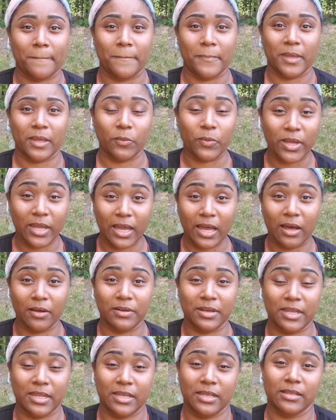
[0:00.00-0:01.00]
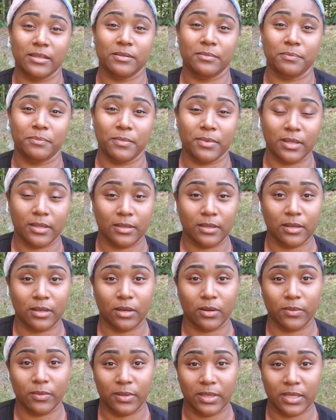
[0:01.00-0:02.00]
we all need, you
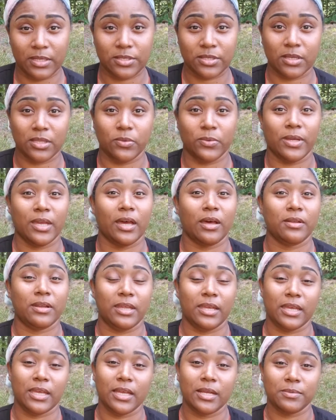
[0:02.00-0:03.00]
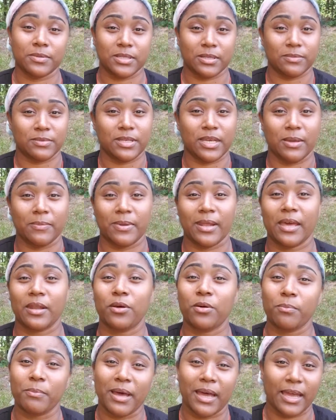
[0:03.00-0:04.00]
know, each other. We all need help sometimes, and I
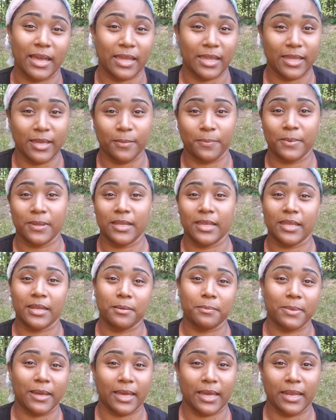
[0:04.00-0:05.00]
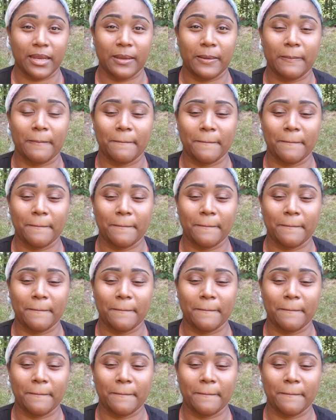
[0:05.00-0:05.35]
don't mind helping anybody.